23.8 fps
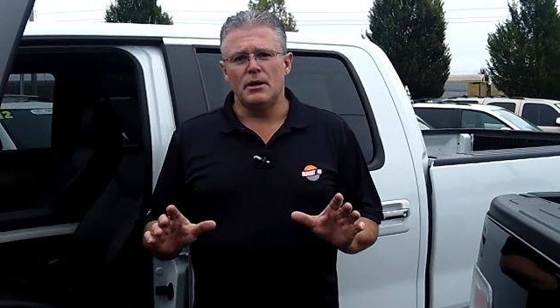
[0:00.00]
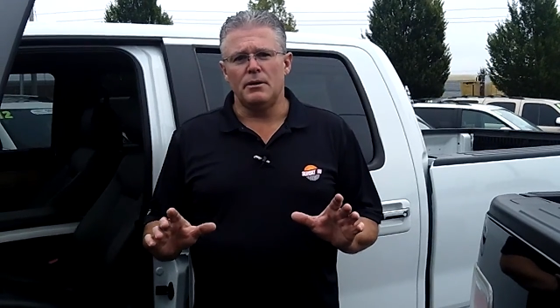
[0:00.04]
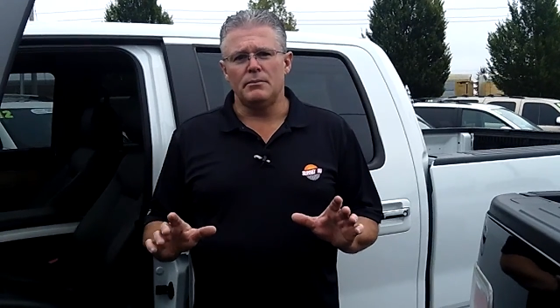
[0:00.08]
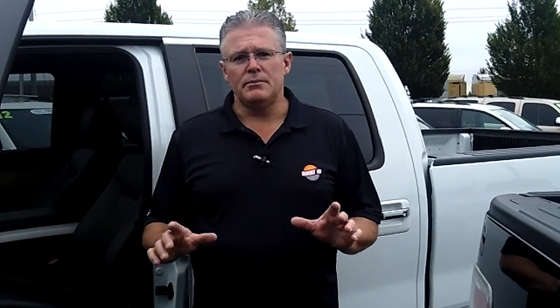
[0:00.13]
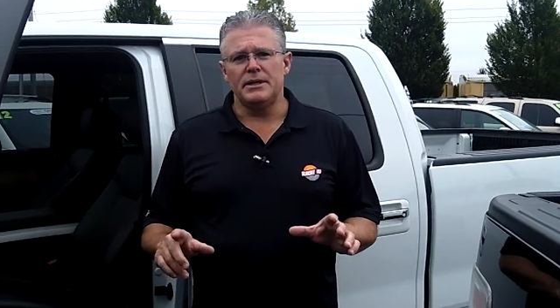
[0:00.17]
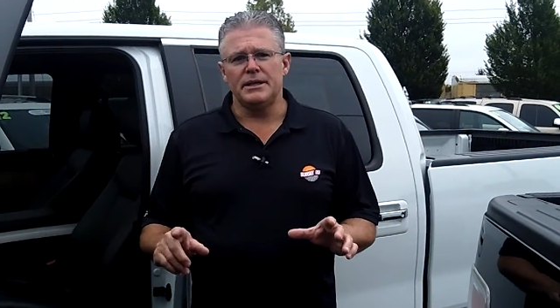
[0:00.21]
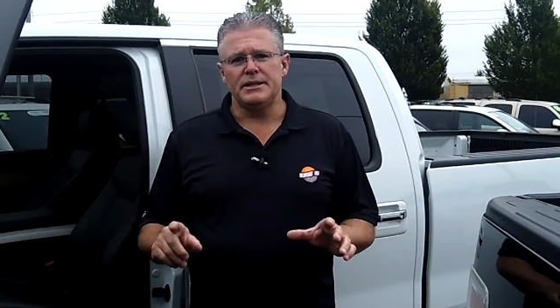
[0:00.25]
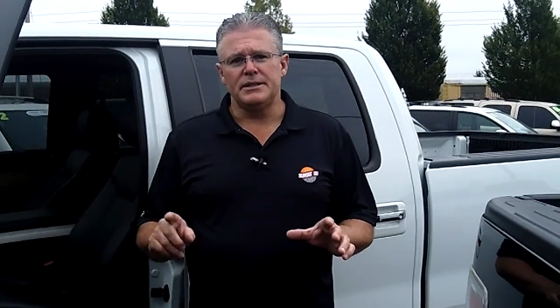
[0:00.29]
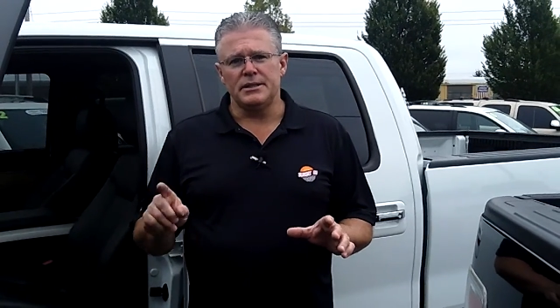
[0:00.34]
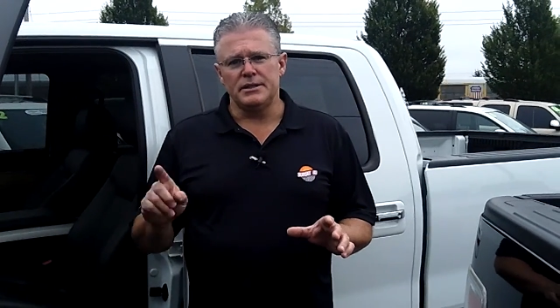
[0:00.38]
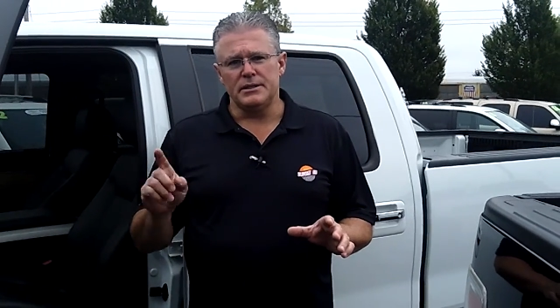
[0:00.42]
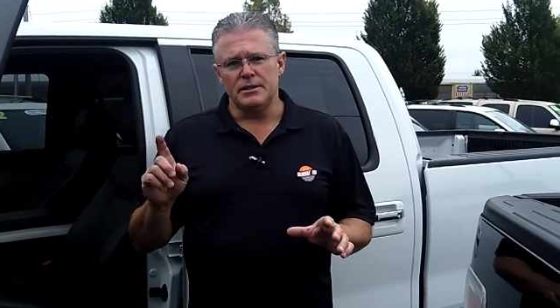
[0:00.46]
call
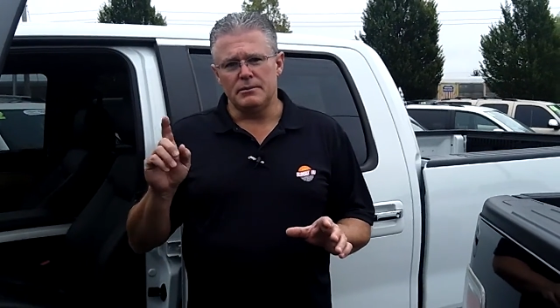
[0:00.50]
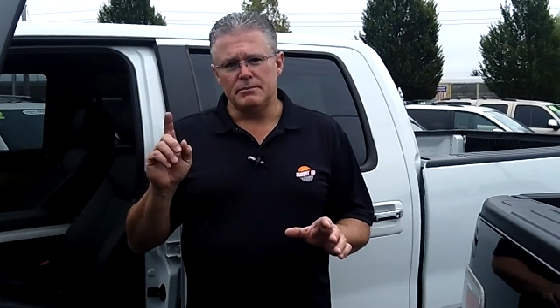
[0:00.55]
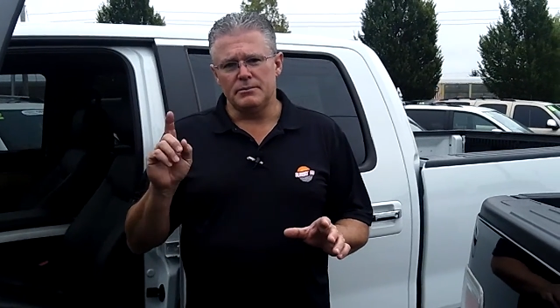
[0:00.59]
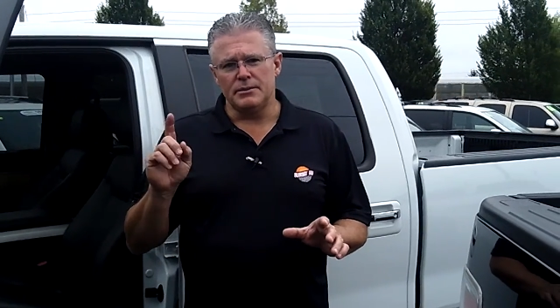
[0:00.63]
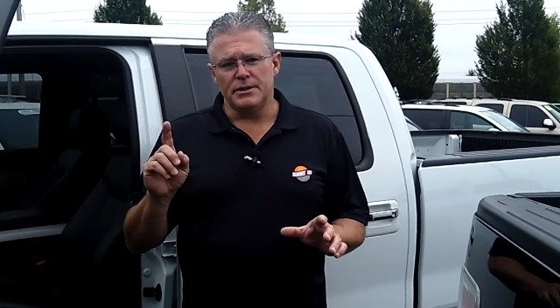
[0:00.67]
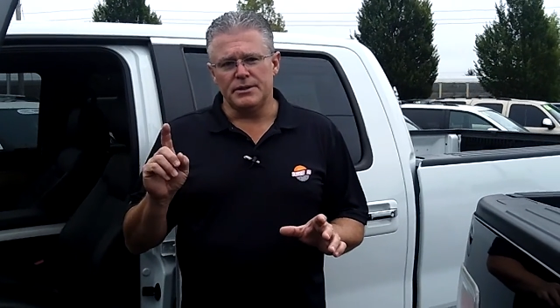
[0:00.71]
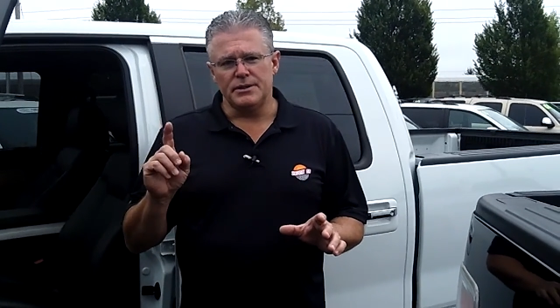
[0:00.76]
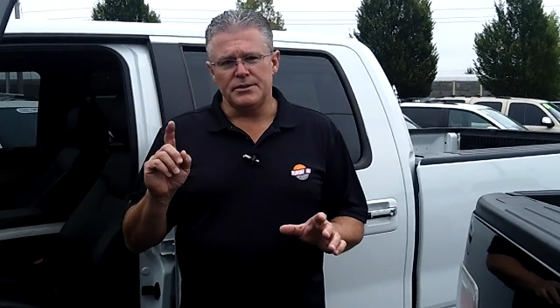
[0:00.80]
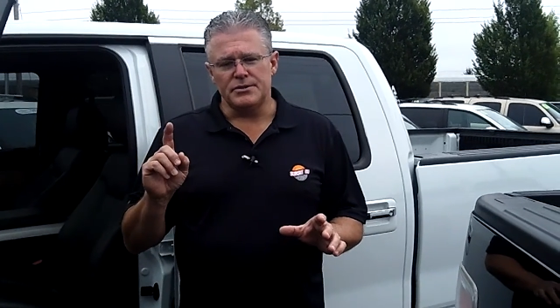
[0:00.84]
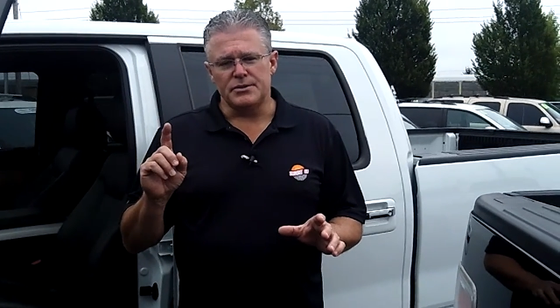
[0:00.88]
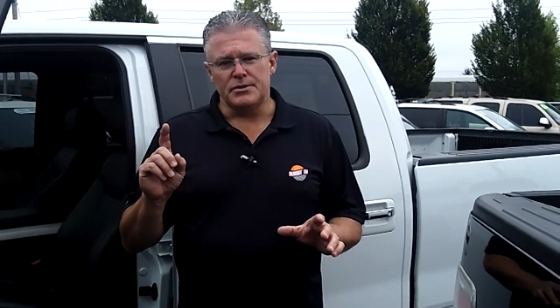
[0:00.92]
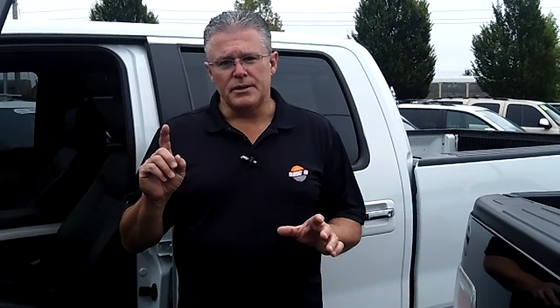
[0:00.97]
me at the
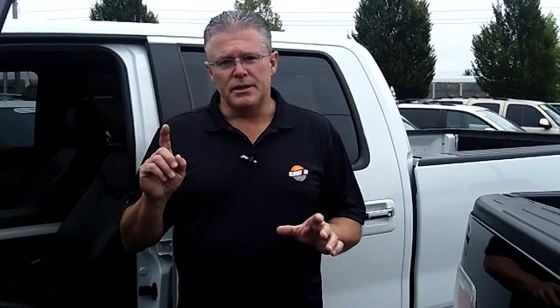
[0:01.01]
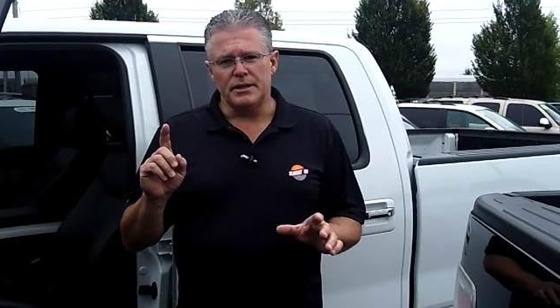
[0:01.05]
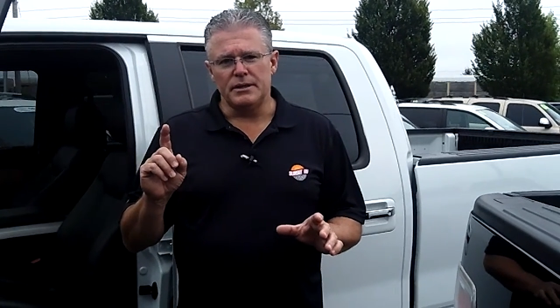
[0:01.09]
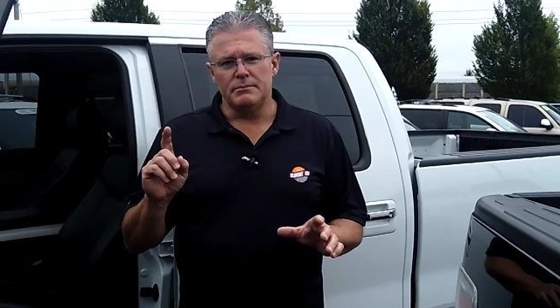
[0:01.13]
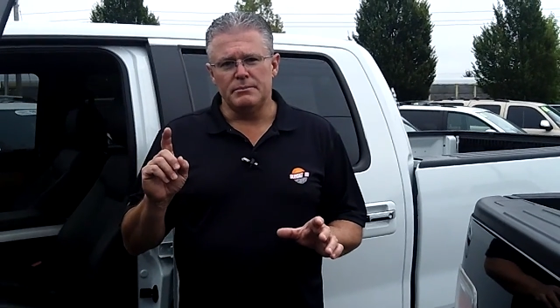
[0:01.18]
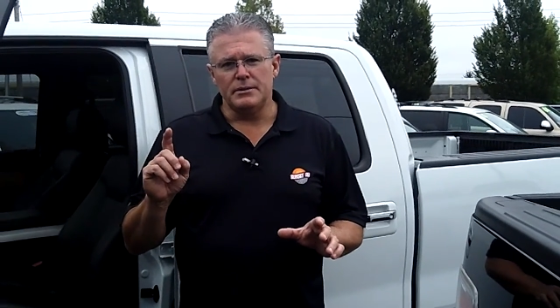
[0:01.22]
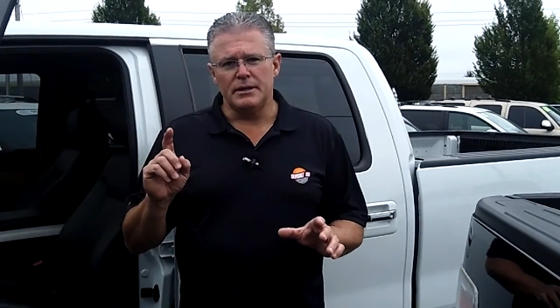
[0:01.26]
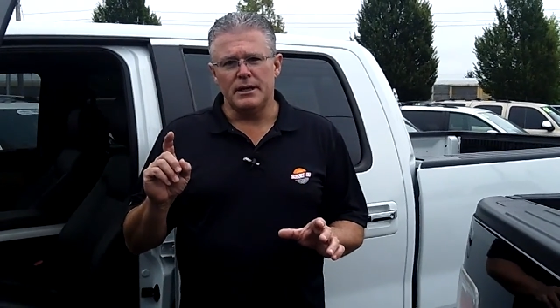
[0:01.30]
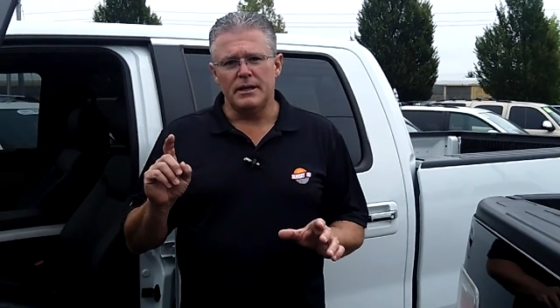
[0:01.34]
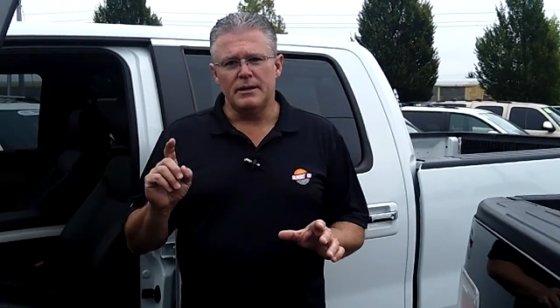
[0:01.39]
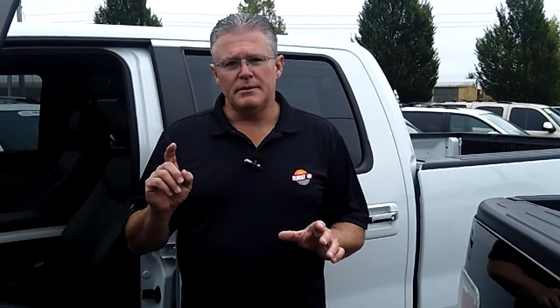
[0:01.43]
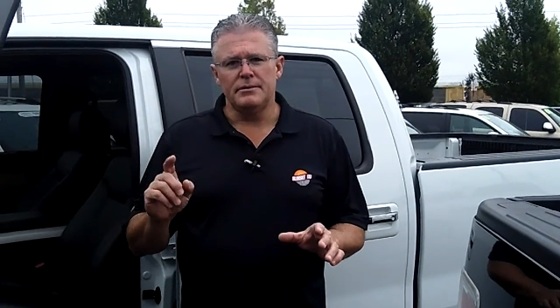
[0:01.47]
number on the screen
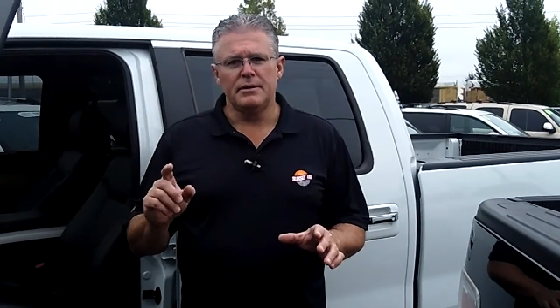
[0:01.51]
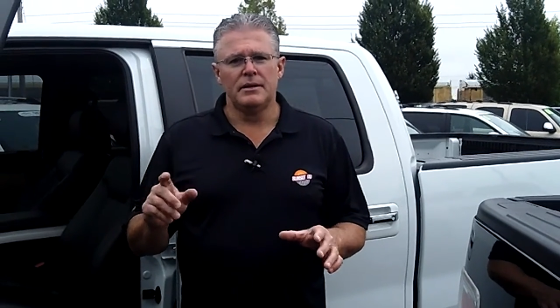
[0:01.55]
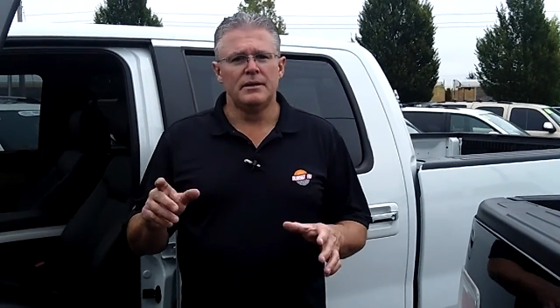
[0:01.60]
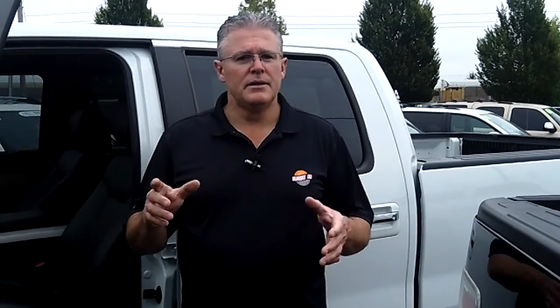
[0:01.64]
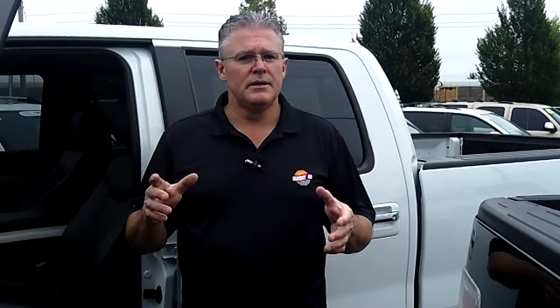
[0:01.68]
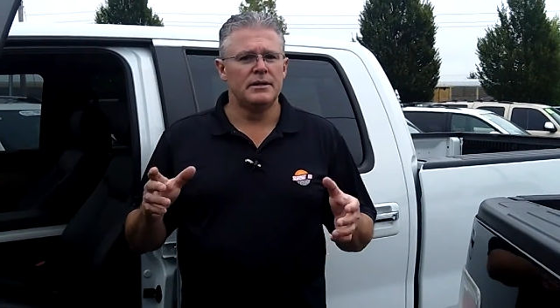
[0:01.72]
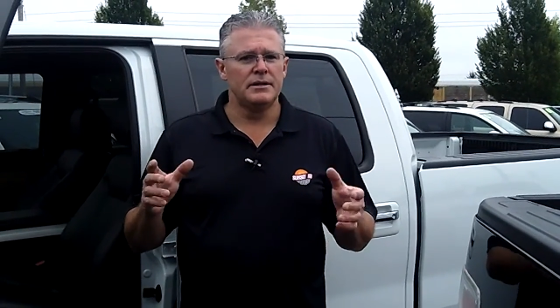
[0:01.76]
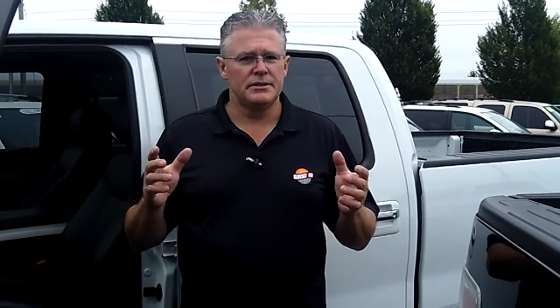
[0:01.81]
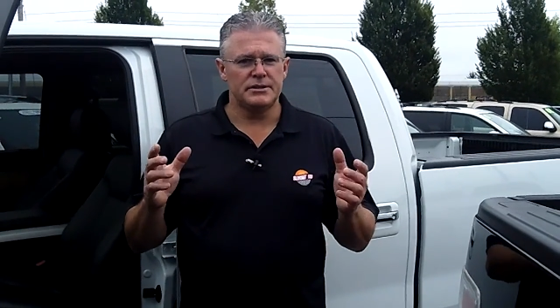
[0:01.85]
above